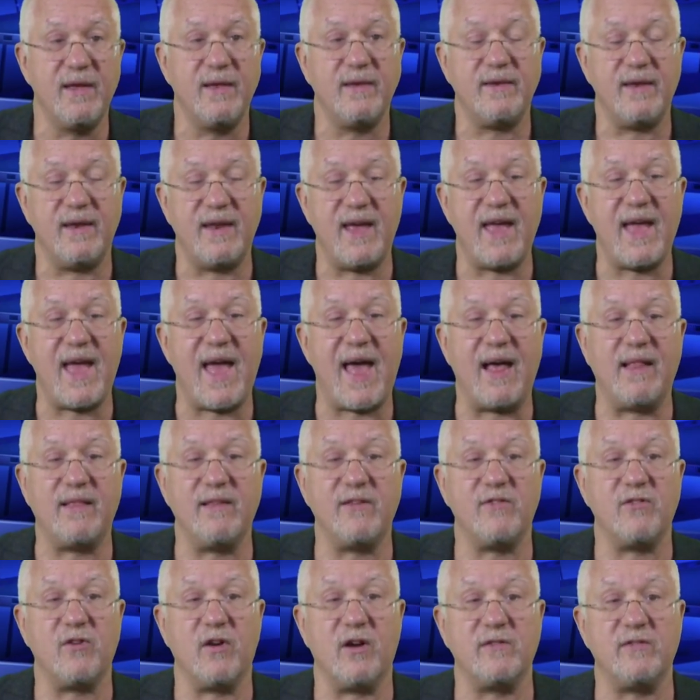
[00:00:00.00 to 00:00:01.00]
Today,
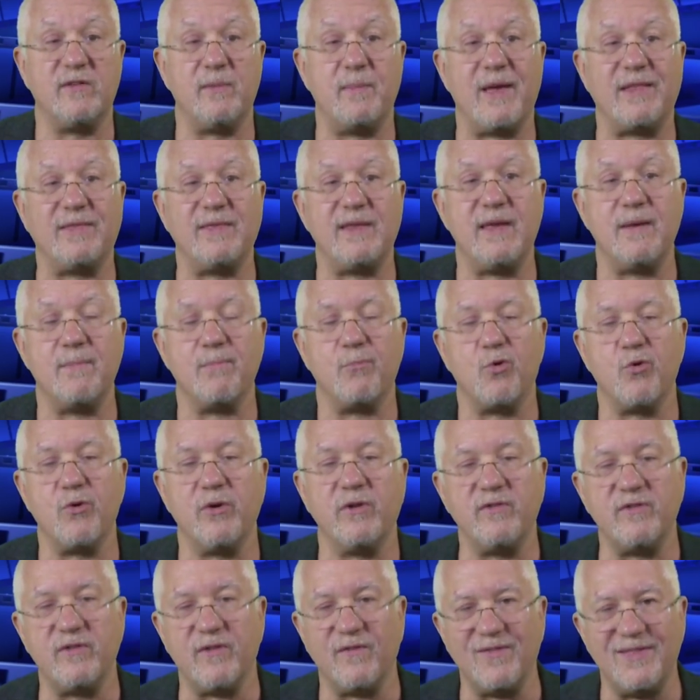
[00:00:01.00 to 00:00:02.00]
Alice talks about the
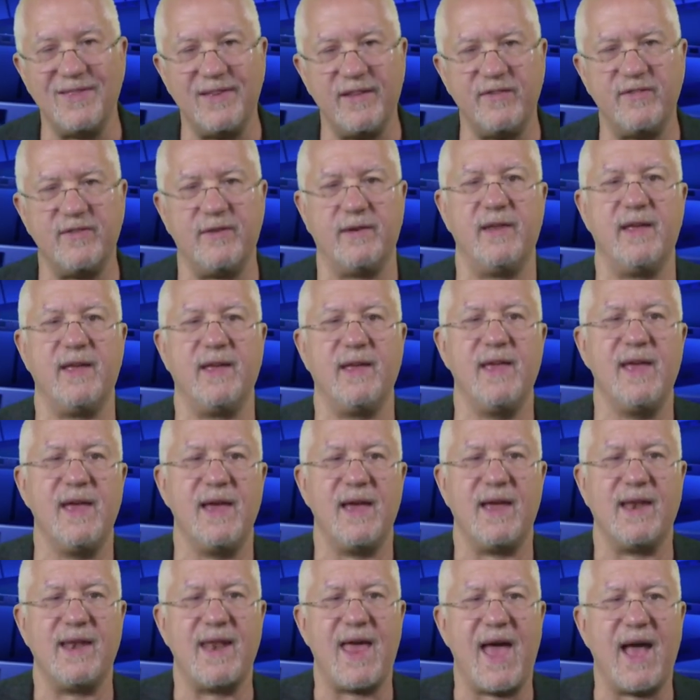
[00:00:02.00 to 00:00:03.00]
importance of listening
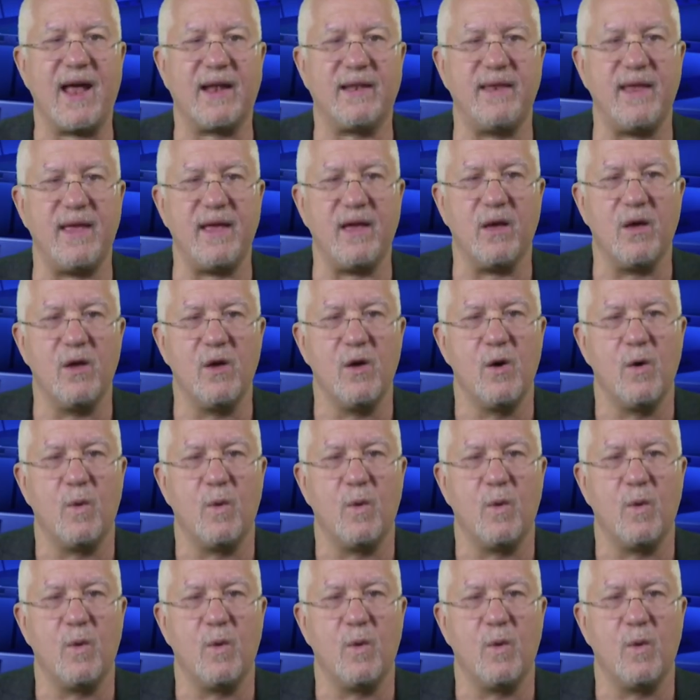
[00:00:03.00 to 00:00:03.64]
in acting,